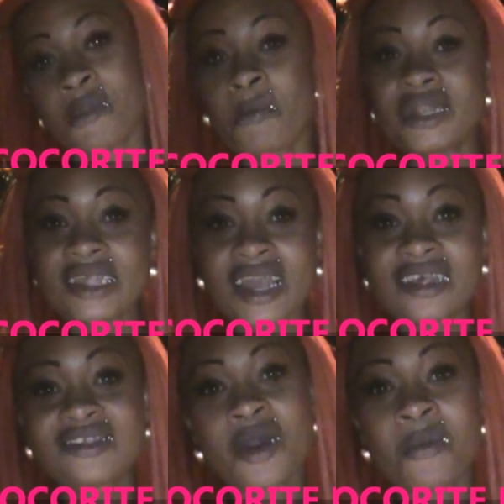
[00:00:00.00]
Mama tell
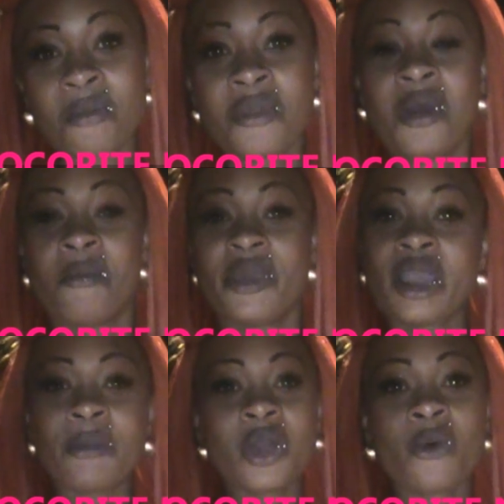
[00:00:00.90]
you something,
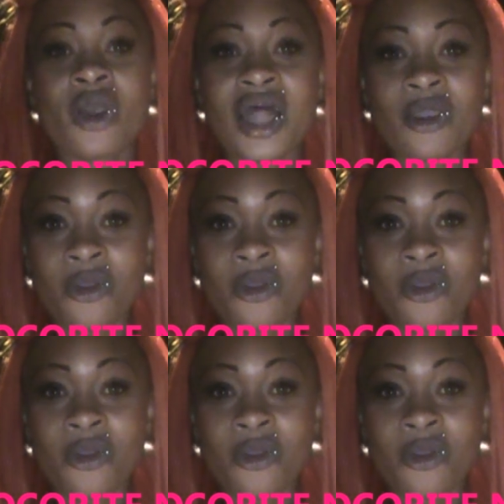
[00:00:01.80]
big up the wall of